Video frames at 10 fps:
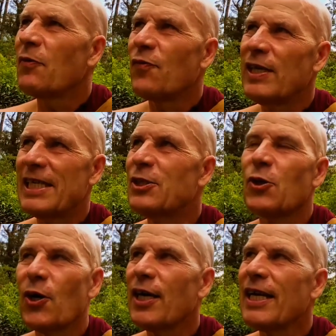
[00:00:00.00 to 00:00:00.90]
one feels a
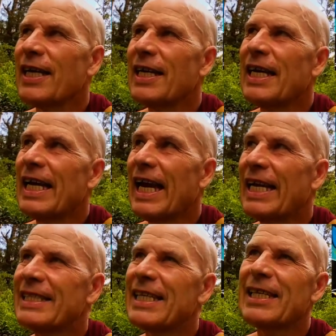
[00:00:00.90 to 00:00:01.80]
joy
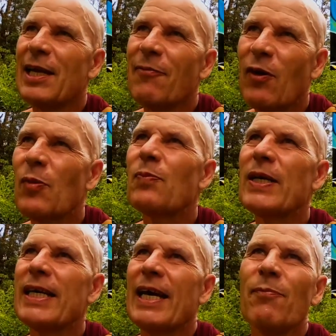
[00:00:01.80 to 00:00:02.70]
and then a very
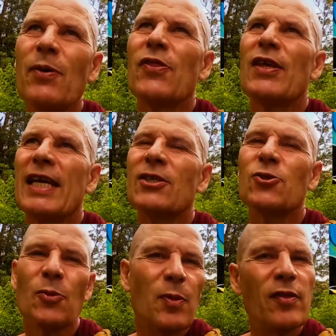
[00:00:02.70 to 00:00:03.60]
big empathy and
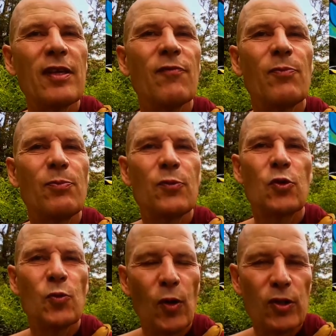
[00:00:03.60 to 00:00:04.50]
sympathy
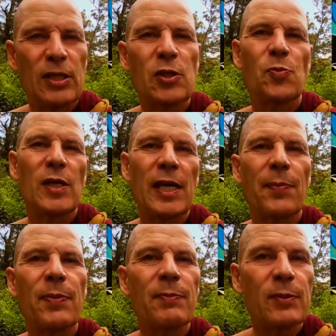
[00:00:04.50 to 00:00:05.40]
towards these beings,
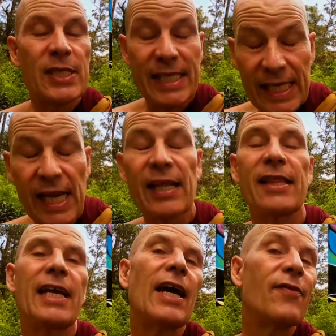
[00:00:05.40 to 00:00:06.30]
seeing
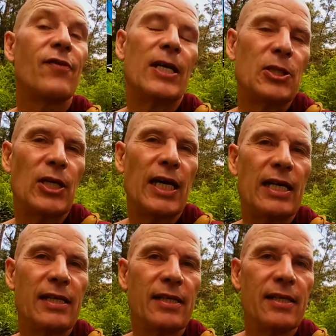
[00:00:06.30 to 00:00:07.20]
that they are fragile,